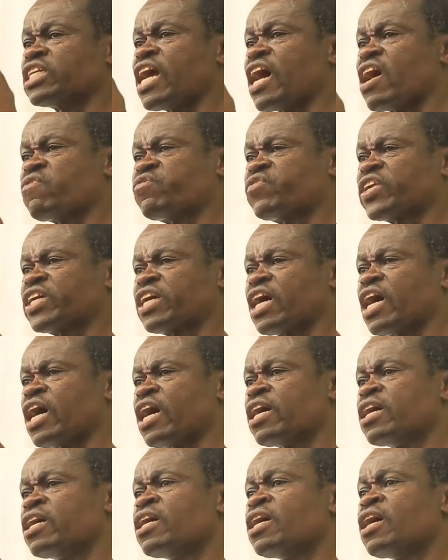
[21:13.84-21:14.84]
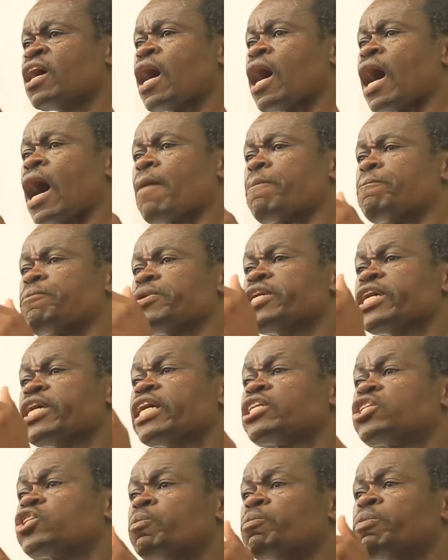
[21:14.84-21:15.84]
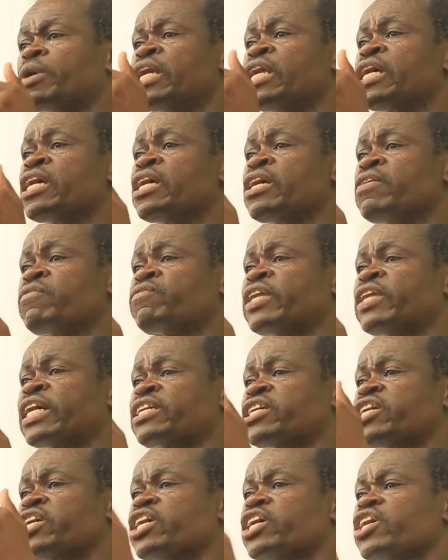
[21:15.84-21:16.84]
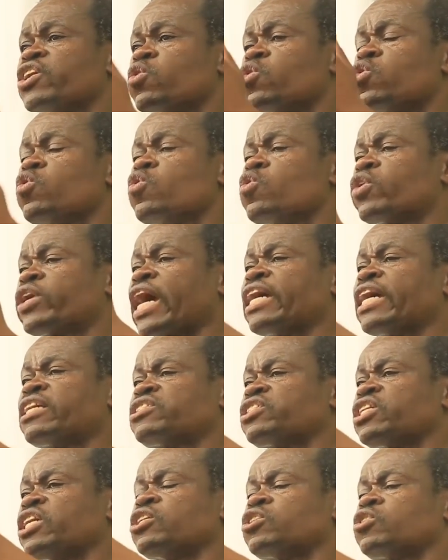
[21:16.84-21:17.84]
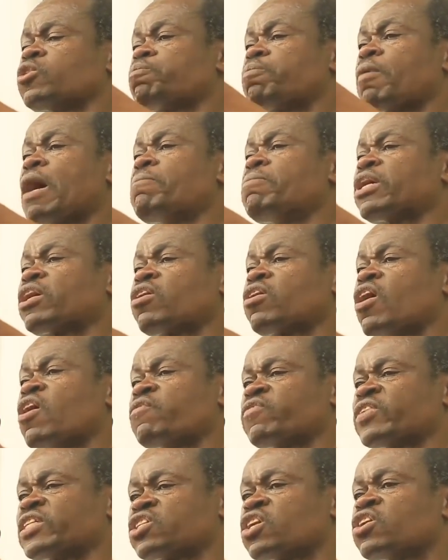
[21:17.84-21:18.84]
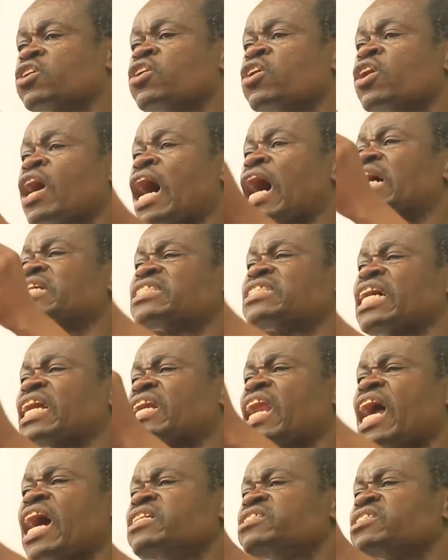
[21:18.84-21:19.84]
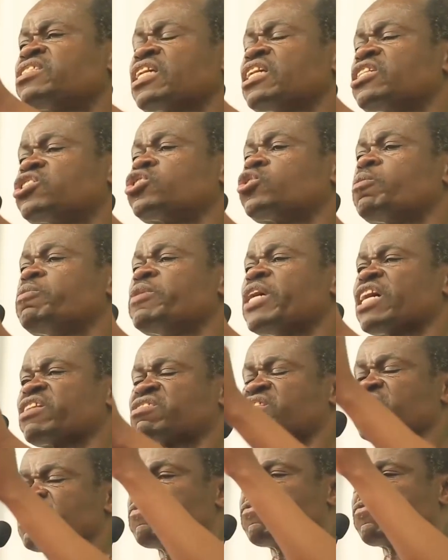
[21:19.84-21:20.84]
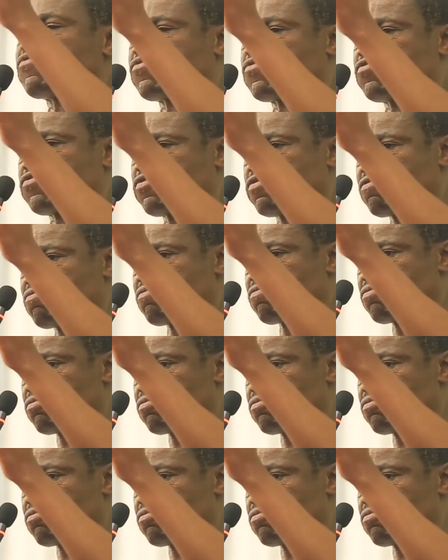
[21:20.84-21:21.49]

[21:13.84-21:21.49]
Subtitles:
in Africa appear to believe that he who gets into public office has a license to be a thief.